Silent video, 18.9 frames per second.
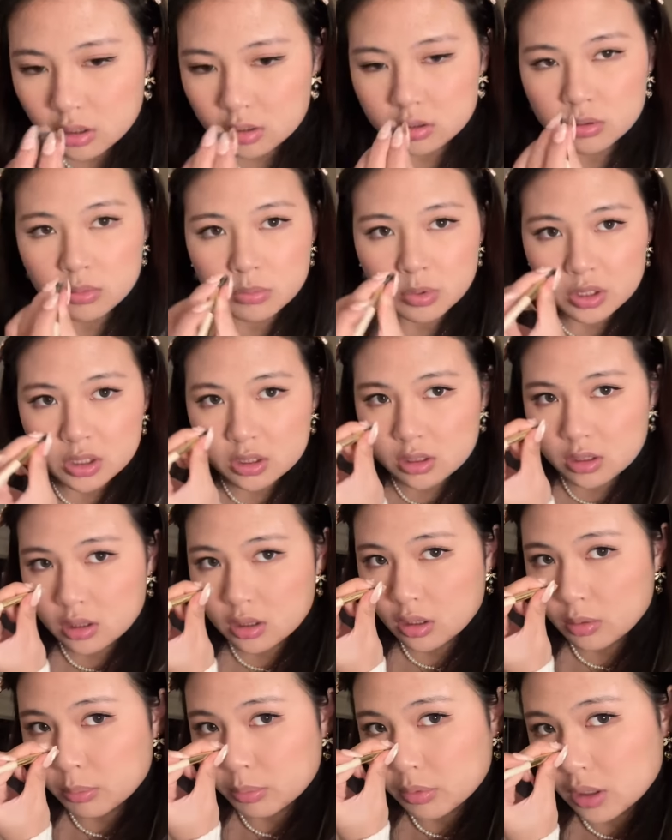of squeeze
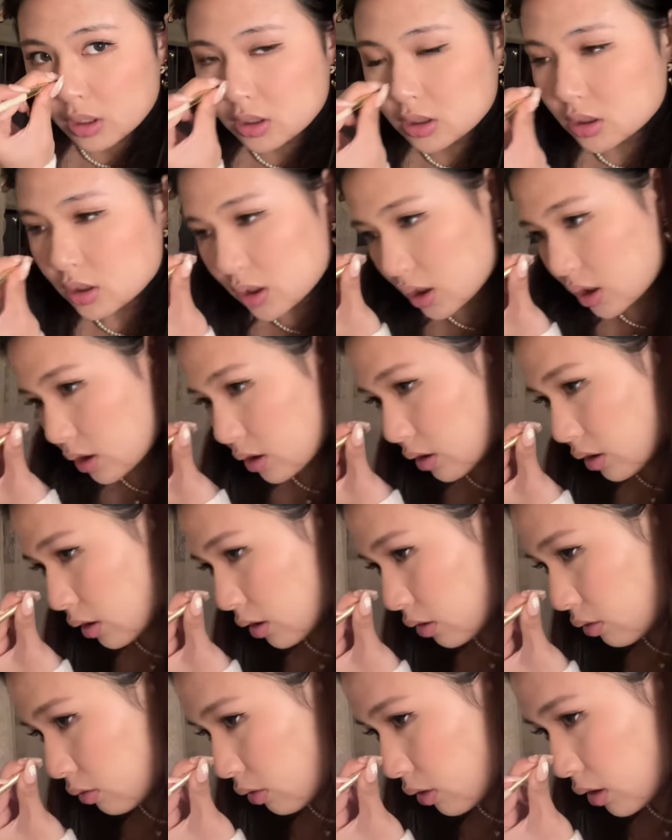the brush
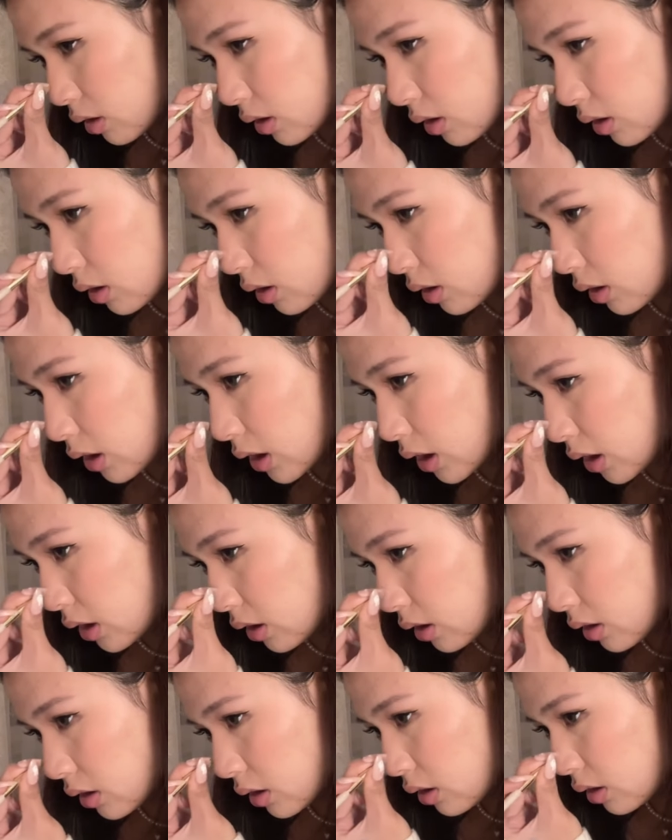and draw the
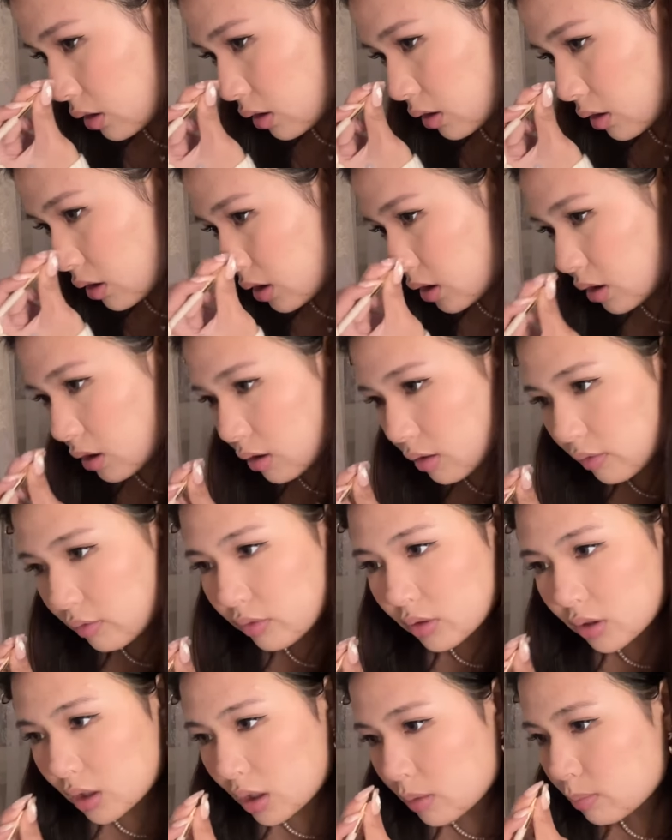line here for
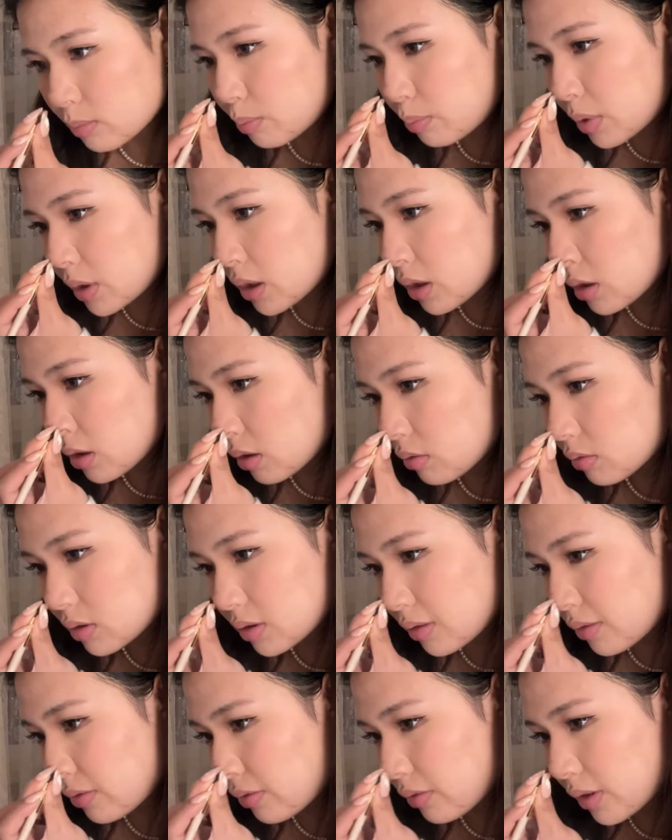that button nose
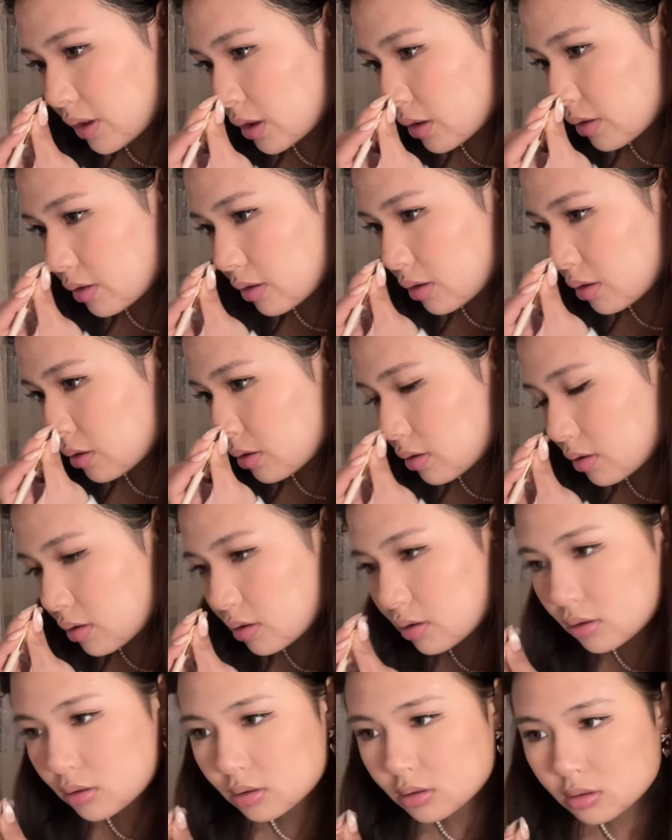effect.
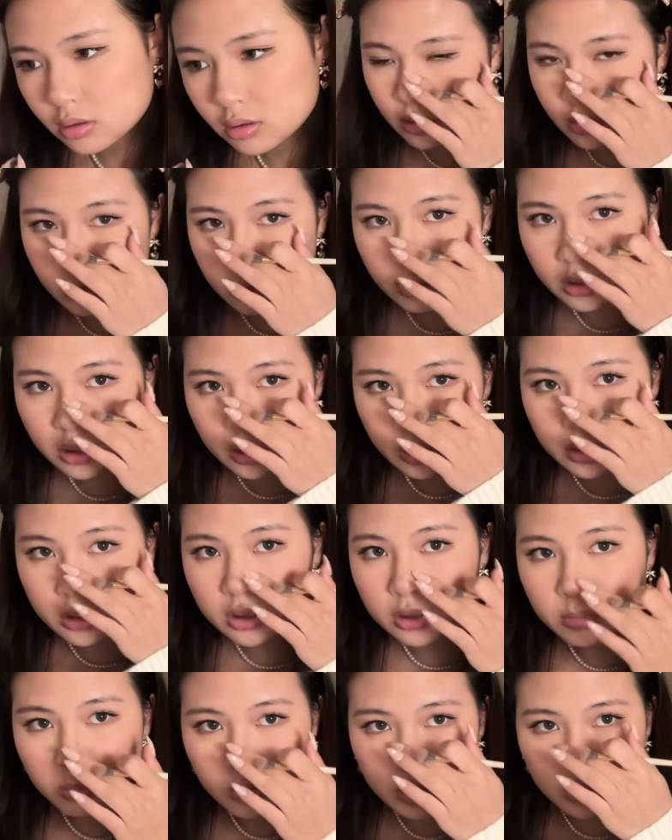Then I
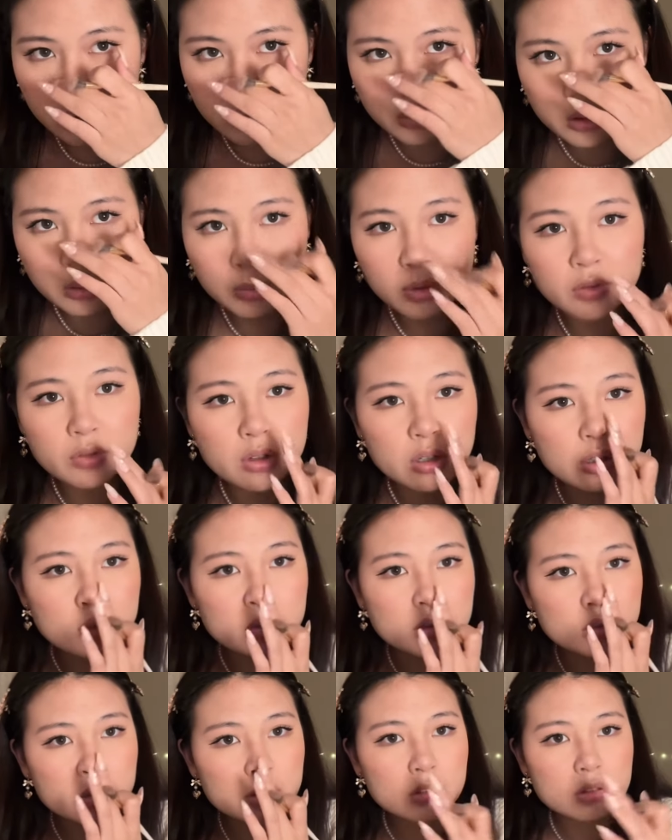just blend it with my fingers.